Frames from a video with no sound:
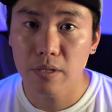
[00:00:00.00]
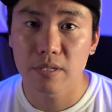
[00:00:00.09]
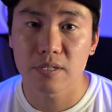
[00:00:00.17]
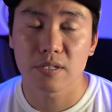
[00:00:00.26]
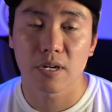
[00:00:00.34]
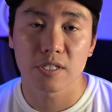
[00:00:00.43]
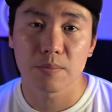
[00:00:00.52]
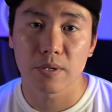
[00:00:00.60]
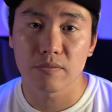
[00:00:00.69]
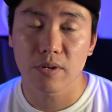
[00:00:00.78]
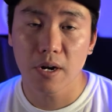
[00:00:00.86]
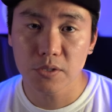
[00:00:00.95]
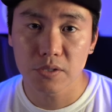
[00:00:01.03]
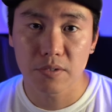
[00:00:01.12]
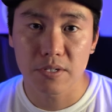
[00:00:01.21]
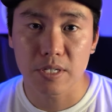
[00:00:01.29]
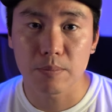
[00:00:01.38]
This has caused a bit of
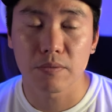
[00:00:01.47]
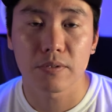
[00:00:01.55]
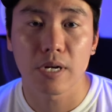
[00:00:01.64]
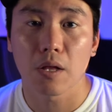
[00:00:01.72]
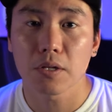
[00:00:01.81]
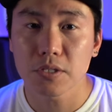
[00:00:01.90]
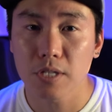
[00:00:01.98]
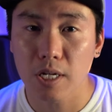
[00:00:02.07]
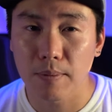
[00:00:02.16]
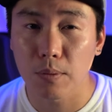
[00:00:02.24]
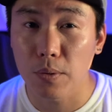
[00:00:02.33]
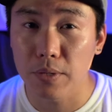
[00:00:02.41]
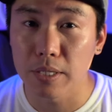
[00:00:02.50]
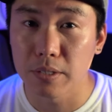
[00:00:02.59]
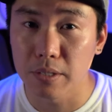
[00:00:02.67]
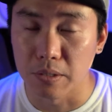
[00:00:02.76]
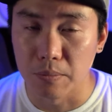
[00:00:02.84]
controversy, but for now, let's just talk about what they
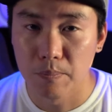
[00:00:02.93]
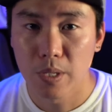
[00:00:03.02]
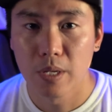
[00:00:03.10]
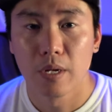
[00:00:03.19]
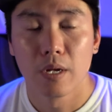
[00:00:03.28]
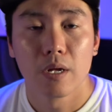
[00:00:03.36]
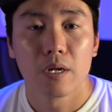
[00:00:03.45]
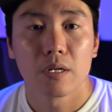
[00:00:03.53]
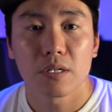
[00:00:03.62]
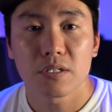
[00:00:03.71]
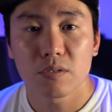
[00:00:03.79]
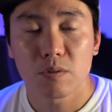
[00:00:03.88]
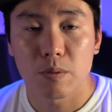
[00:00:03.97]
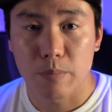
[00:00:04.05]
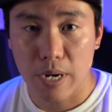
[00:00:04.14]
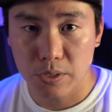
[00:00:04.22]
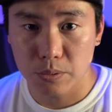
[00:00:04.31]
do. Let's start with
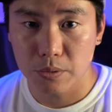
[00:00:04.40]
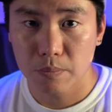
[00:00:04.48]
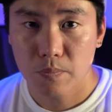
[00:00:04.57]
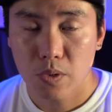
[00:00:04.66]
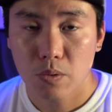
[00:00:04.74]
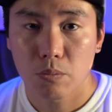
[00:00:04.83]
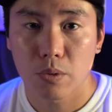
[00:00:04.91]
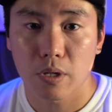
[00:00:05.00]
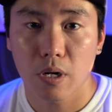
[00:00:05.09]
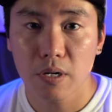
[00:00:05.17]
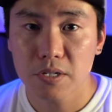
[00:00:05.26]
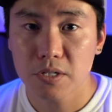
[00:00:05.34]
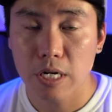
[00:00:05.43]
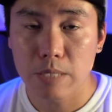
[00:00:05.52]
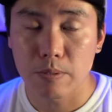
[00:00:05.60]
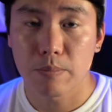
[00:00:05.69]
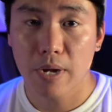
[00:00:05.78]
Perpetual. When a card is
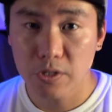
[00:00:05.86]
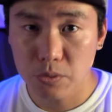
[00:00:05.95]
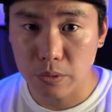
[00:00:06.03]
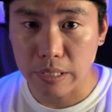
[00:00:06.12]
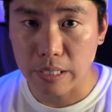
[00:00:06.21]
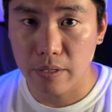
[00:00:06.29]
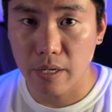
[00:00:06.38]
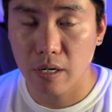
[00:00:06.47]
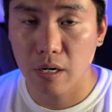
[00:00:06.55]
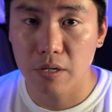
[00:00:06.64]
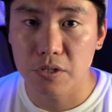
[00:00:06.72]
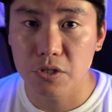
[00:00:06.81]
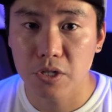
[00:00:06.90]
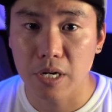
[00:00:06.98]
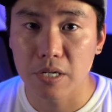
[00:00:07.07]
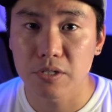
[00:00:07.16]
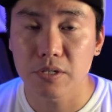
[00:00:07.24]
changed perpetually, that card is
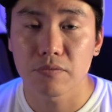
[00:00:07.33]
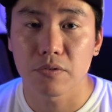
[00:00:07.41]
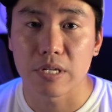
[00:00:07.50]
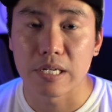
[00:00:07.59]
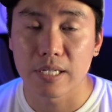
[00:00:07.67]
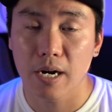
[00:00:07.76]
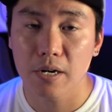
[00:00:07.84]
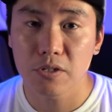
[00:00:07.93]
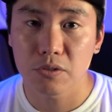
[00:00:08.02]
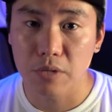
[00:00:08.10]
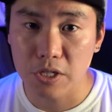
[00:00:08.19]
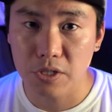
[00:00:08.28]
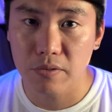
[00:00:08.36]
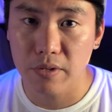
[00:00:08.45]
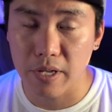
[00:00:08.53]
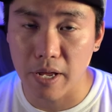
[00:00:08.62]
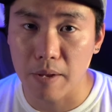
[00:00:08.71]
changed for the entire duration of
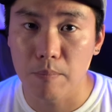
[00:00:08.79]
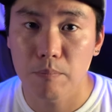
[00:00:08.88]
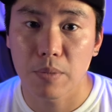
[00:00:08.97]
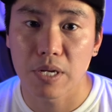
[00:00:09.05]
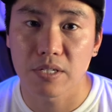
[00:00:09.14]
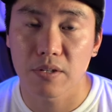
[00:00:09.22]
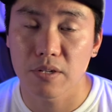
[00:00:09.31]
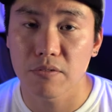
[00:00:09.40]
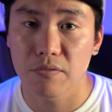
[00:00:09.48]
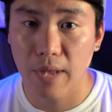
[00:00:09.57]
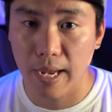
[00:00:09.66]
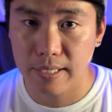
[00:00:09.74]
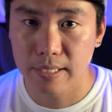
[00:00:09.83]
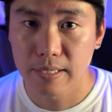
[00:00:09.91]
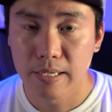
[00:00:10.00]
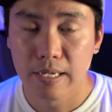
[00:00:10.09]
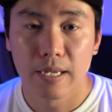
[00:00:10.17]
the game based on the effect.
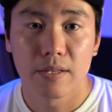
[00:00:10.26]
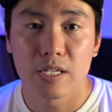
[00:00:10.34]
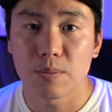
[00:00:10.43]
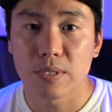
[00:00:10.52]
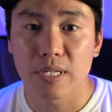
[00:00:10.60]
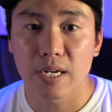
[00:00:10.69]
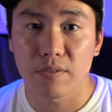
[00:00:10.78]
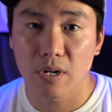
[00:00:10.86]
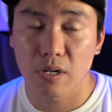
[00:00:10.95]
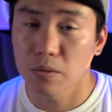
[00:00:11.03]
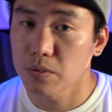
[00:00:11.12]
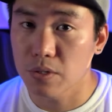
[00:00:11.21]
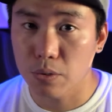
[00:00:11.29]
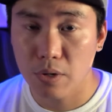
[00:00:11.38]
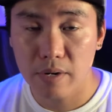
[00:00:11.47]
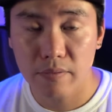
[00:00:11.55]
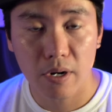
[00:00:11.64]
This means that if the card goes to the
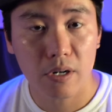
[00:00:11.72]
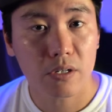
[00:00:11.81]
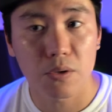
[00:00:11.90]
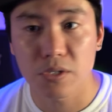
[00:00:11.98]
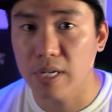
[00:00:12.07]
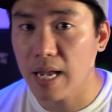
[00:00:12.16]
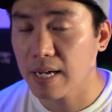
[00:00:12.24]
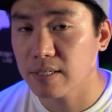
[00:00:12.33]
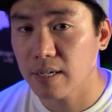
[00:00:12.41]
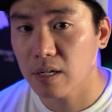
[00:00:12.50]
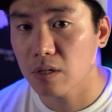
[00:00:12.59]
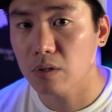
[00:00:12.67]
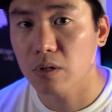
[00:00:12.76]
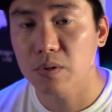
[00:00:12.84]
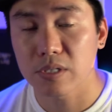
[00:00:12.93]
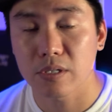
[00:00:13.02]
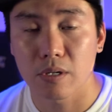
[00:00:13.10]
graveyard, goes into exile,
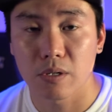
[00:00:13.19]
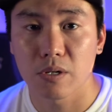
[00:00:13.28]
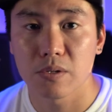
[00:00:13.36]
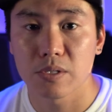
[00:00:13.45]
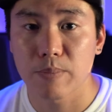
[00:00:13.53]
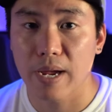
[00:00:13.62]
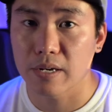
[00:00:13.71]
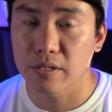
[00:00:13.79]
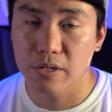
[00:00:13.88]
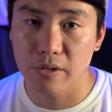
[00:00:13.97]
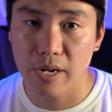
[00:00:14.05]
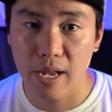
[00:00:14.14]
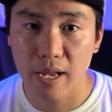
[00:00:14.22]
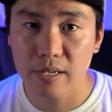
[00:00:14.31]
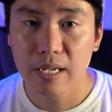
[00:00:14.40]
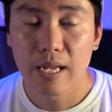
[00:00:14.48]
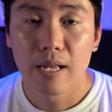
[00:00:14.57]
or goes back into your
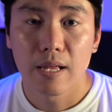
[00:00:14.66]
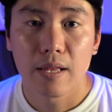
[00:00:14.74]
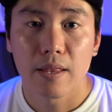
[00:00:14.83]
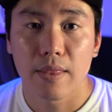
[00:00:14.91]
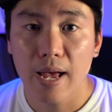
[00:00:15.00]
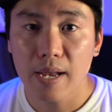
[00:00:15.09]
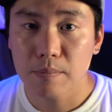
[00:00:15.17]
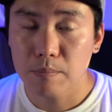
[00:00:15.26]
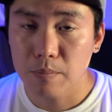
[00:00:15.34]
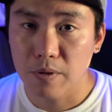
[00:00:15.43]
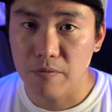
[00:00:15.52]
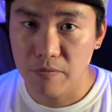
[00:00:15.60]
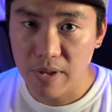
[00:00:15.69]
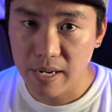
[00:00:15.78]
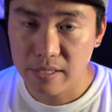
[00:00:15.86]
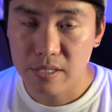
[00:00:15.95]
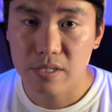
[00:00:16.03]
hand, that
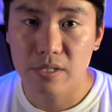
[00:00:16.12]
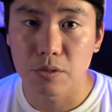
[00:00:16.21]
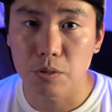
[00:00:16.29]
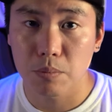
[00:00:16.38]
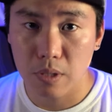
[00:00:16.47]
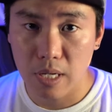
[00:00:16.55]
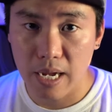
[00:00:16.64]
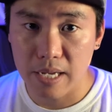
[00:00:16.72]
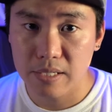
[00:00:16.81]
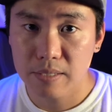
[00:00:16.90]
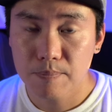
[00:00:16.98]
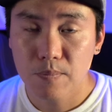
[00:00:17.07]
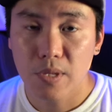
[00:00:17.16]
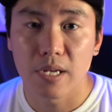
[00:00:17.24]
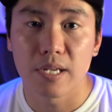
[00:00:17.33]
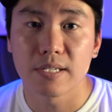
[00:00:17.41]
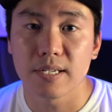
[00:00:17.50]
effect still applies.
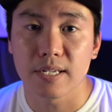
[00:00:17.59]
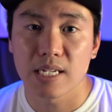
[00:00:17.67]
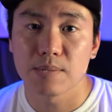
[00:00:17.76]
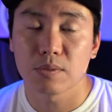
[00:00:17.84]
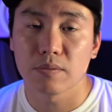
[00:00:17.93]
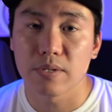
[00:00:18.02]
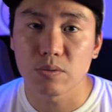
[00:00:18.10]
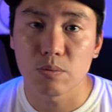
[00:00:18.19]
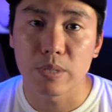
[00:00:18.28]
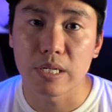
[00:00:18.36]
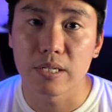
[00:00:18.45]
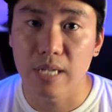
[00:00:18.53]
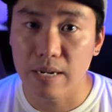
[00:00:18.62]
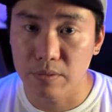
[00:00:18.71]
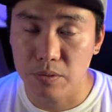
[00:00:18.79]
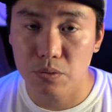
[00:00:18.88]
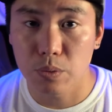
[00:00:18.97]
An easy example of this would be
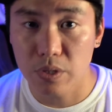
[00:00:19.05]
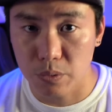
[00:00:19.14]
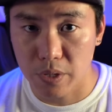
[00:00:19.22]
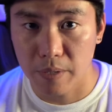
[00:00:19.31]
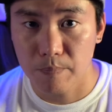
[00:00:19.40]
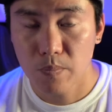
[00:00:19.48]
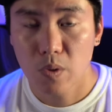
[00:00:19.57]
Davriel's Withering.